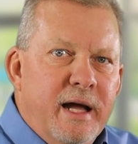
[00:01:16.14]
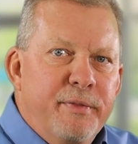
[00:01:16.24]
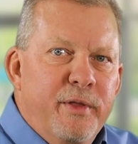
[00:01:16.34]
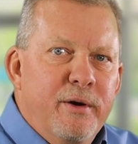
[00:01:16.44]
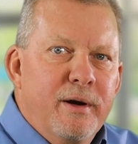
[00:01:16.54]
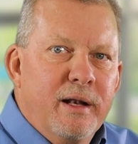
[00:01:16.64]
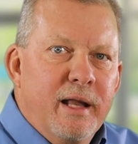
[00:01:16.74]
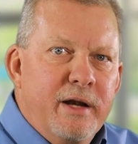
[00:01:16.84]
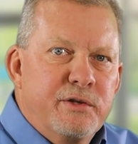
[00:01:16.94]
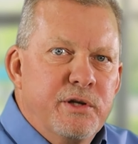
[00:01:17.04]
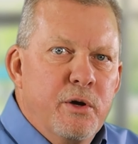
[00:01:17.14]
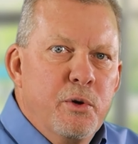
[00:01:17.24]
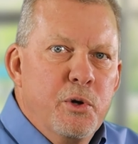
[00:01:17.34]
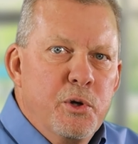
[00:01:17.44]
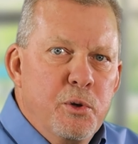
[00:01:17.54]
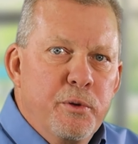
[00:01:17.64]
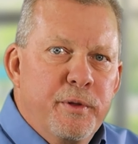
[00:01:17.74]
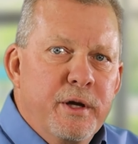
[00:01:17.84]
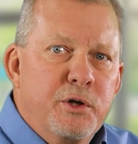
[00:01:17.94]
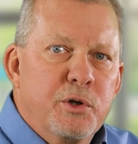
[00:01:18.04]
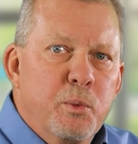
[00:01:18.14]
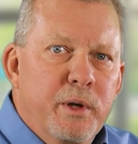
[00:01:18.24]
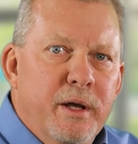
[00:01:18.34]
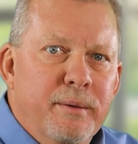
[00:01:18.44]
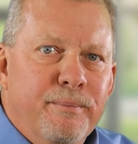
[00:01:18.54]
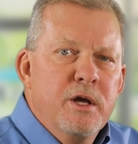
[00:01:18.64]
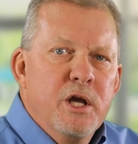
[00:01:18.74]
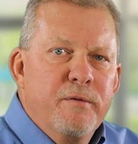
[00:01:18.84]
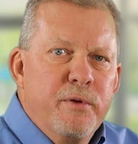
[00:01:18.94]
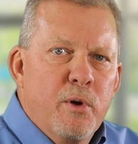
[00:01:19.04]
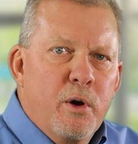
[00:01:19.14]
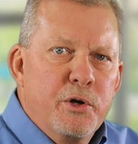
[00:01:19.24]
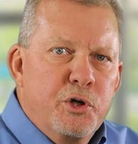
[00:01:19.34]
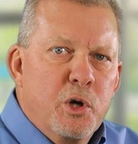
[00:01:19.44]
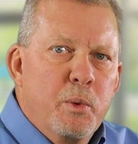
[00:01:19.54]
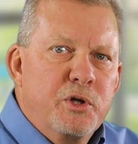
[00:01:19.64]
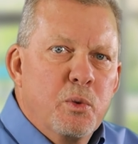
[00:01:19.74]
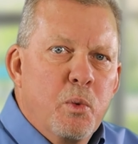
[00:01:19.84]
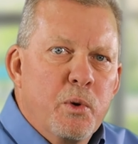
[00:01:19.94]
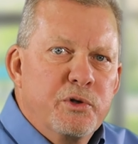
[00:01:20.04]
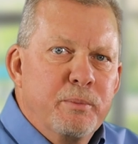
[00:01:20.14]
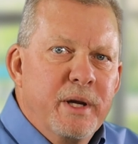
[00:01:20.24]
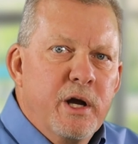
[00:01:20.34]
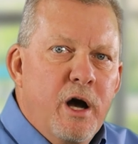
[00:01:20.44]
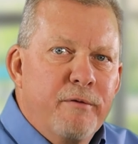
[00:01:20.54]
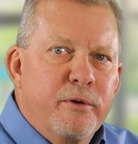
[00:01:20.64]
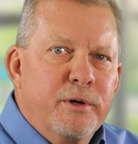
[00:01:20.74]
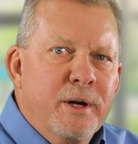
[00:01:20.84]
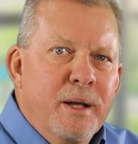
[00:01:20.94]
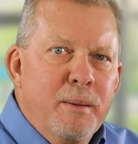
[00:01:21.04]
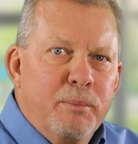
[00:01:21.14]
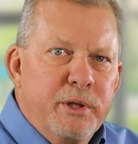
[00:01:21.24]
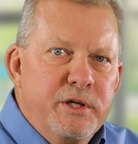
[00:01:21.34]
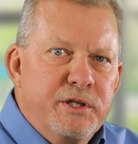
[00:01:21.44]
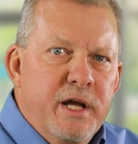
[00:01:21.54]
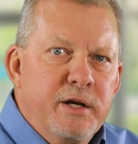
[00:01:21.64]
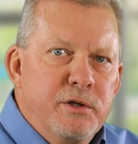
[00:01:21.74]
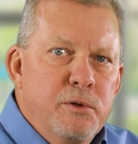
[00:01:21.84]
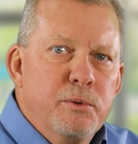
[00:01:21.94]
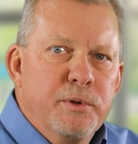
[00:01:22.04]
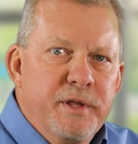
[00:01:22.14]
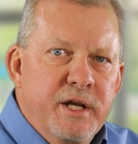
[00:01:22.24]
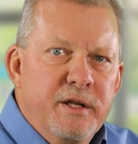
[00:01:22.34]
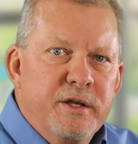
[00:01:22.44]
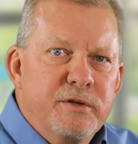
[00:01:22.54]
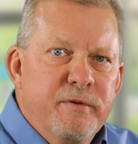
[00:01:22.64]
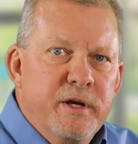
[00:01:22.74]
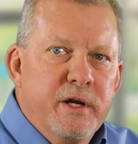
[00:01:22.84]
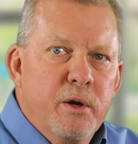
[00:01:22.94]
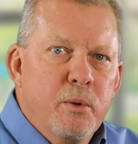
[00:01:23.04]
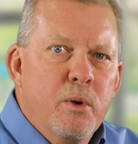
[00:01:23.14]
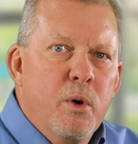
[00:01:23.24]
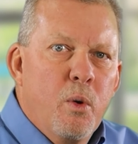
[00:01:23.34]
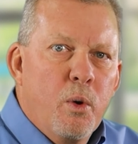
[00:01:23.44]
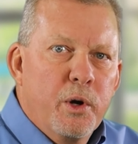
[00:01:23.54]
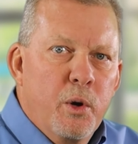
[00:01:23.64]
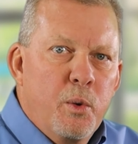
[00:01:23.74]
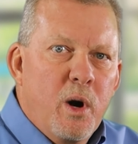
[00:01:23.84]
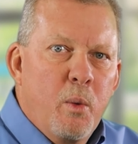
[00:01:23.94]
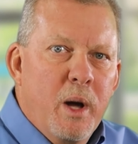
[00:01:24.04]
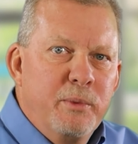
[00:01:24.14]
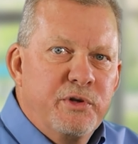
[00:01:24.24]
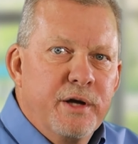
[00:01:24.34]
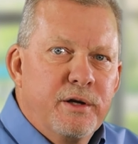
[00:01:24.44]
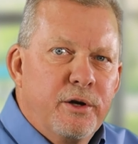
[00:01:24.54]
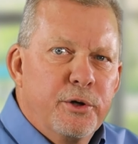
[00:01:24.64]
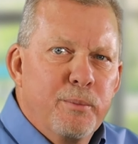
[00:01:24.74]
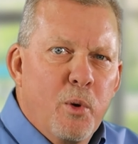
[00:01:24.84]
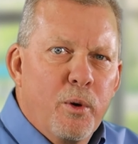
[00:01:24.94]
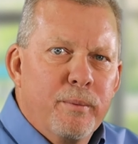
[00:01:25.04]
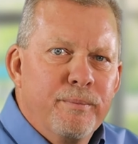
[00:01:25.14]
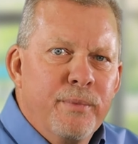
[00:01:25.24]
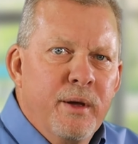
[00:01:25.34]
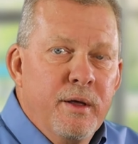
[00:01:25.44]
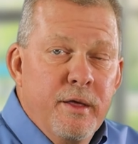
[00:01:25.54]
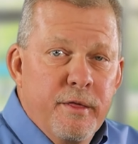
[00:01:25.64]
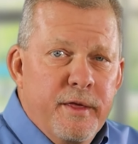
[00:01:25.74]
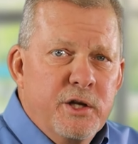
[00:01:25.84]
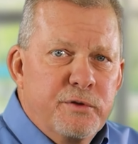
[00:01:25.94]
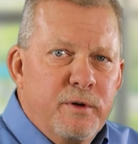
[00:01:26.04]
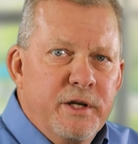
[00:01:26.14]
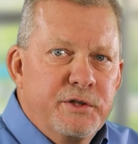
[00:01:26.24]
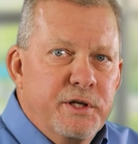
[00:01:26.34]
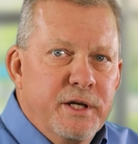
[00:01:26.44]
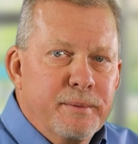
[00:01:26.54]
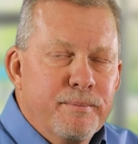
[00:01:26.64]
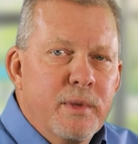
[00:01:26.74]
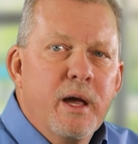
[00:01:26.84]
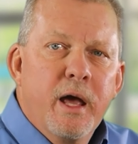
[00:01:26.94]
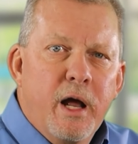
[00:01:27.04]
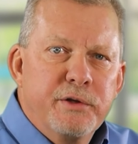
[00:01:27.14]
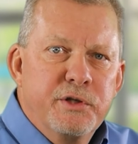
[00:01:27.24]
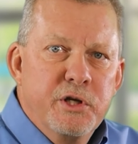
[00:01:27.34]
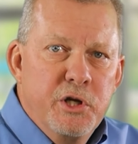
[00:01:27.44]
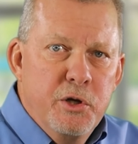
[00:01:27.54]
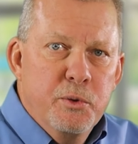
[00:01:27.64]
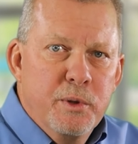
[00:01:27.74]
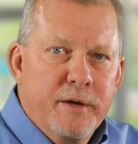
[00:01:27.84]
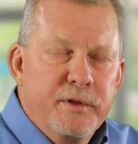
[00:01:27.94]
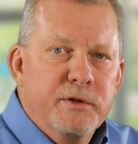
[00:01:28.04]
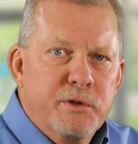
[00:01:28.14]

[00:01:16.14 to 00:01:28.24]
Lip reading: out there and let us know who you think should win. If you aren't sure which awards are being offered, please stay tuned to the end of this video or go to our website to learn more. Thanks for listening, and I'll see you at the